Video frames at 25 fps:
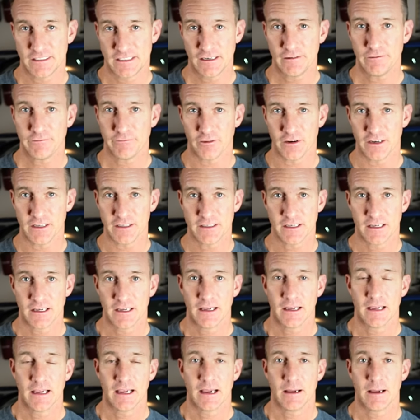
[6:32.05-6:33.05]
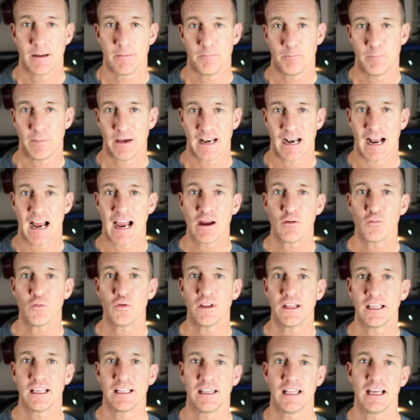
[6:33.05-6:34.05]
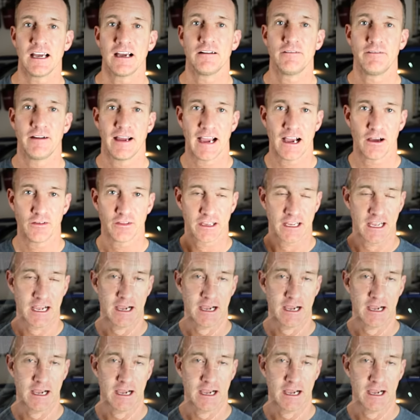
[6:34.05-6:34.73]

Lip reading: different, but I really love how the